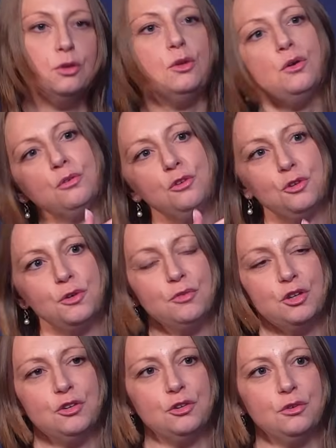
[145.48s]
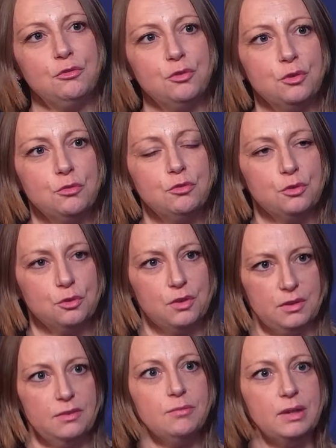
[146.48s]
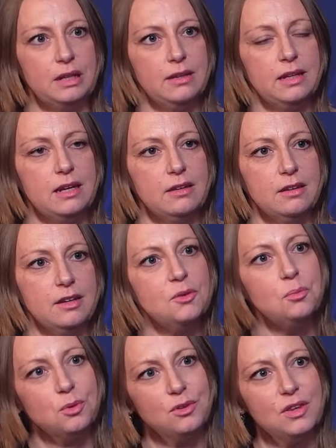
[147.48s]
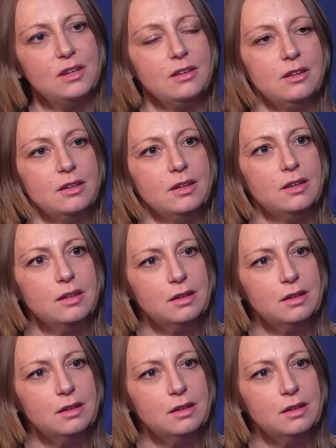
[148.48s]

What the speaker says: long-term vision for this lead candidate, what's that like?